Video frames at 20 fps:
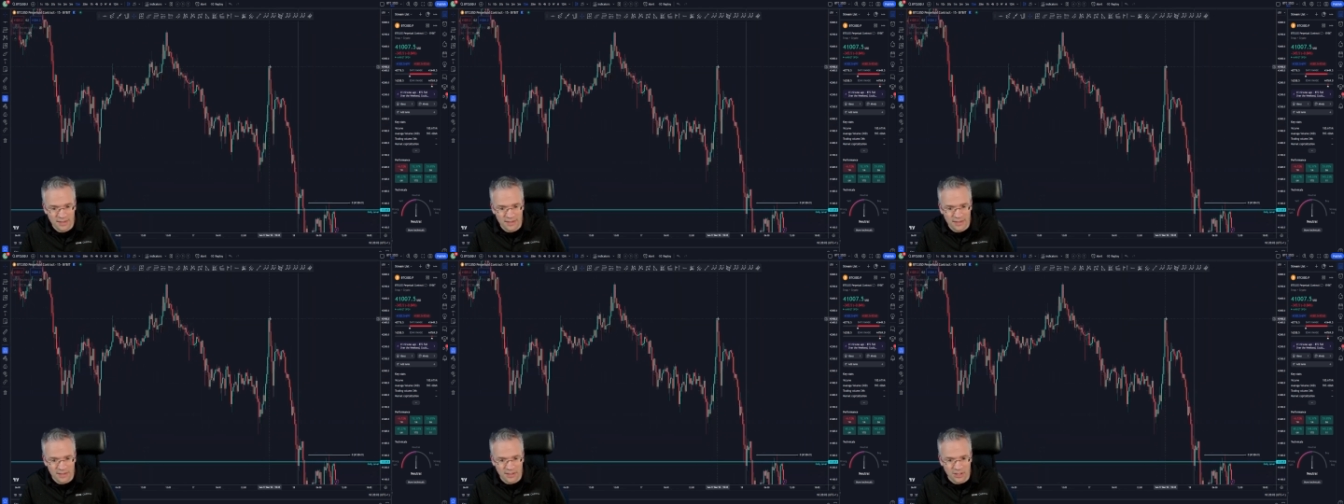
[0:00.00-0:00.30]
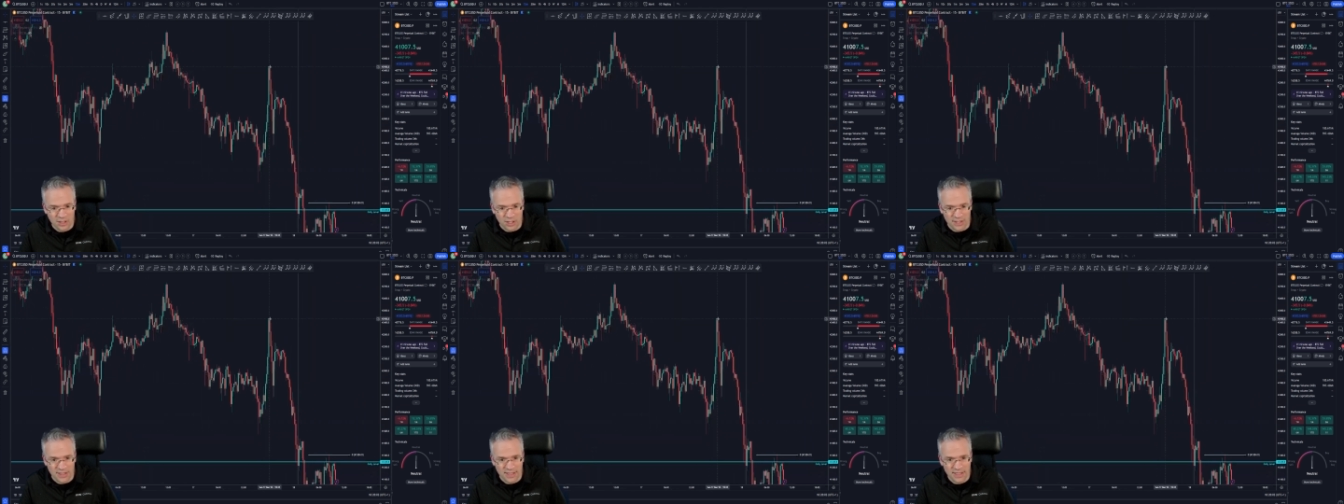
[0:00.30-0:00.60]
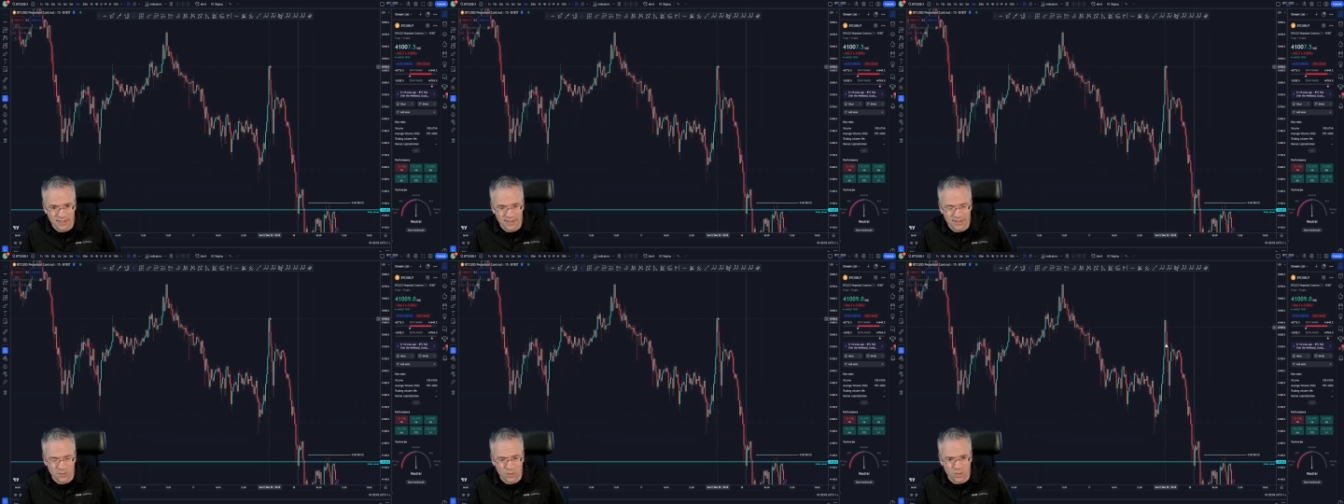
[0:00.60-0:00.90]
Look at
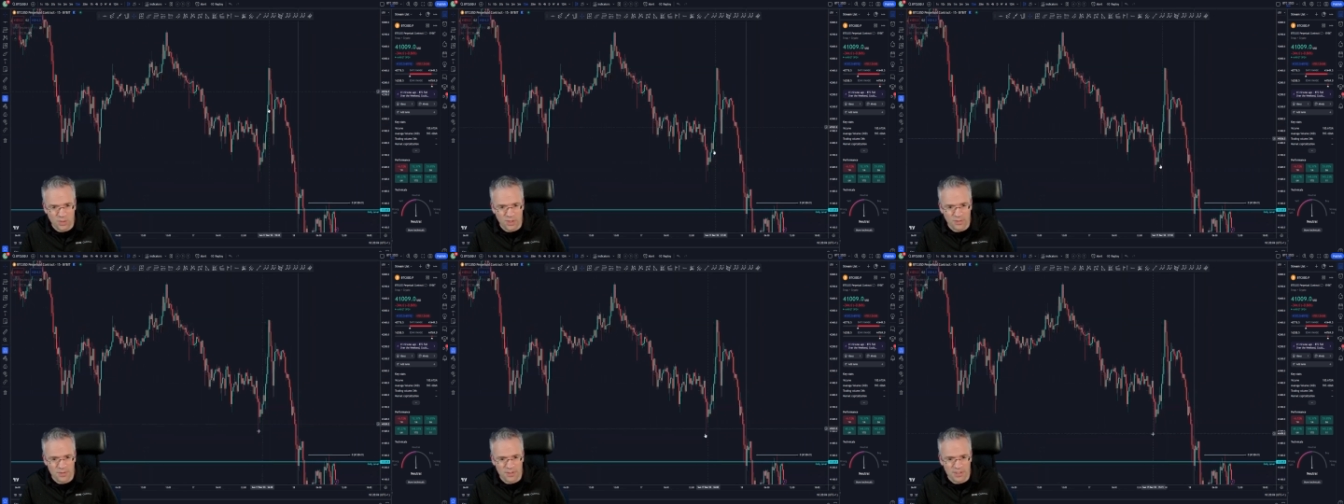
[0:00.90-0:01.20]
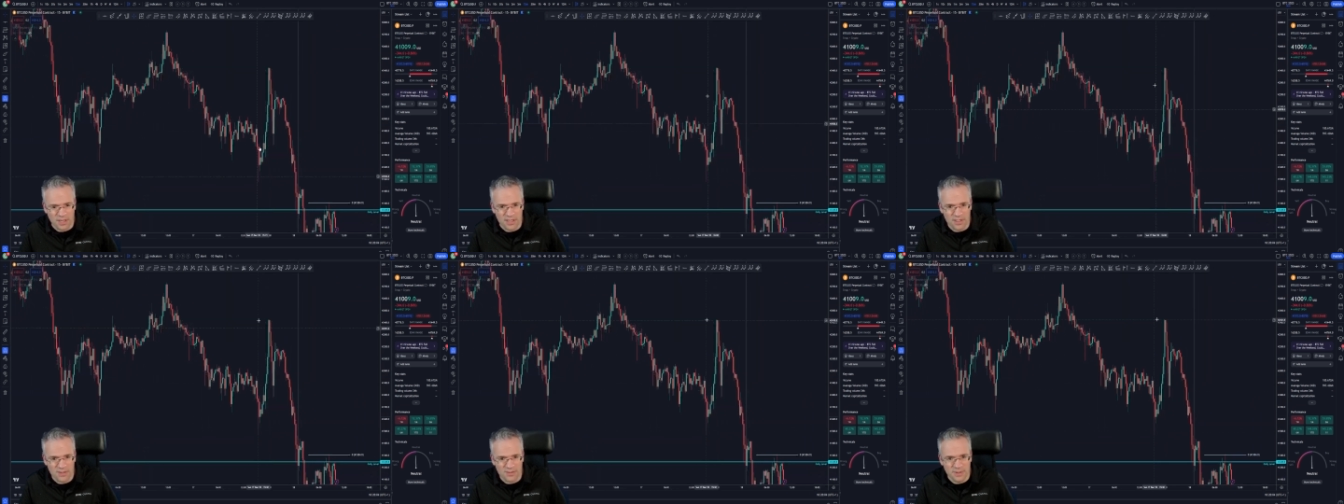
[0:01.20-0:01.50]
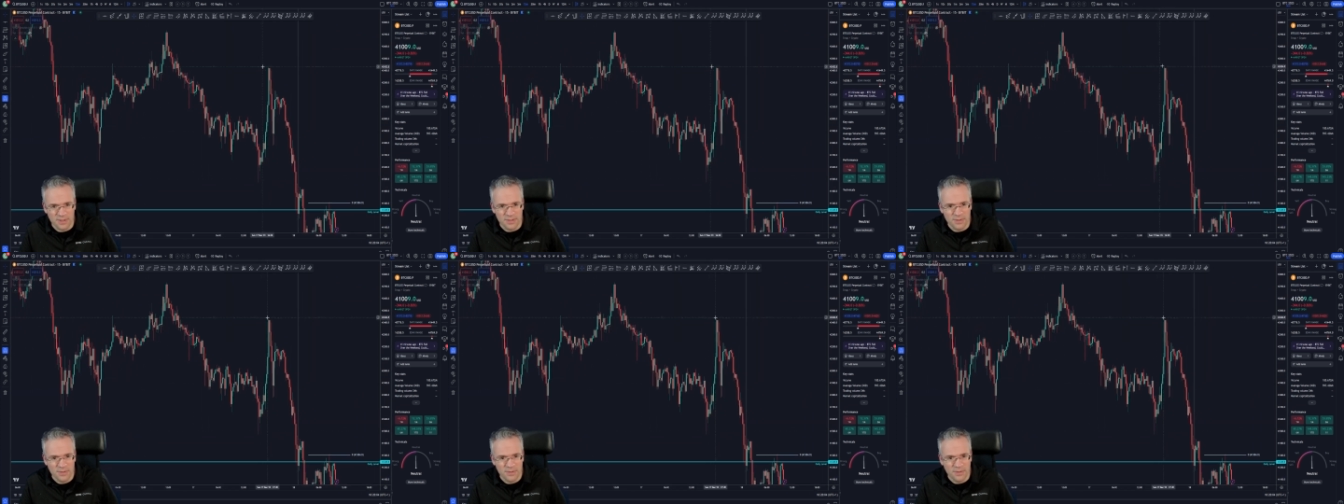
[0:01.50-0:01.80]
that. Oh, that was a nice one.
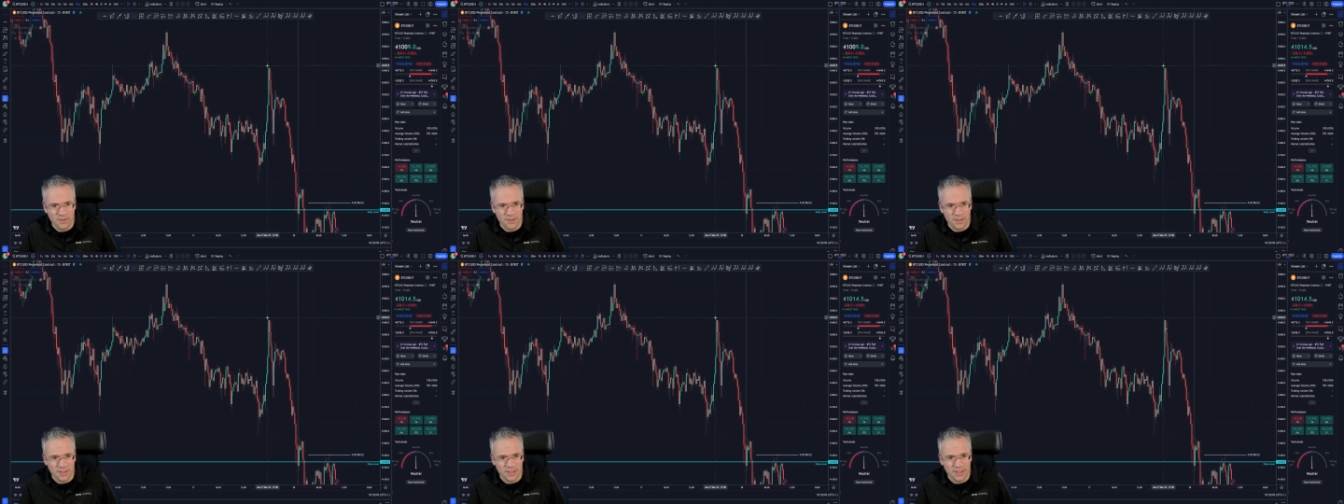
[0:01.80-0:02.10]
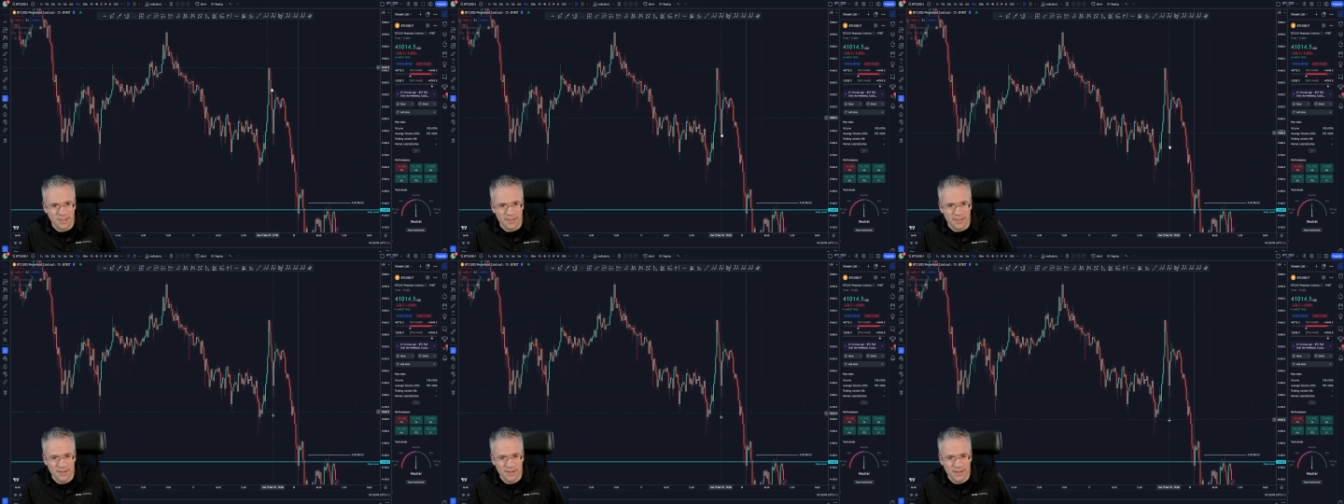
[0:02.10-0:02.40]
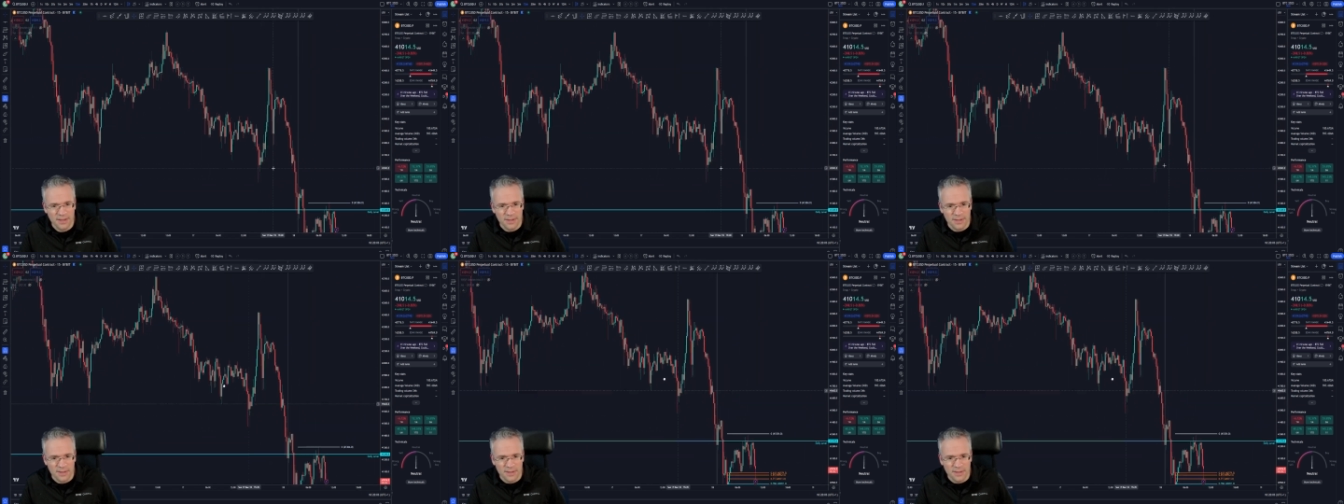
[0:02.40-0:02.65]
Look at that.